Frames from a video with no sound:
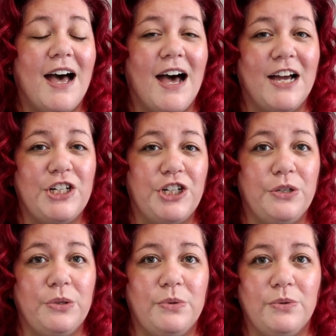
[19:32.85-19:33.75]
I
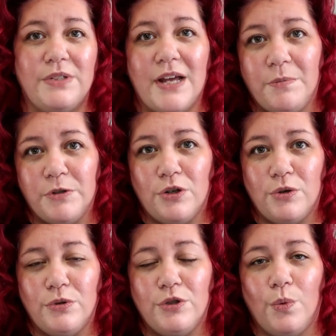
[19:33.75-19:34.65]
choose
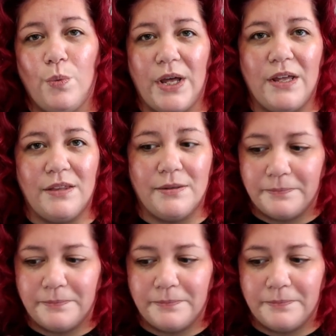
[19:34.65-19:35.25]
episodes with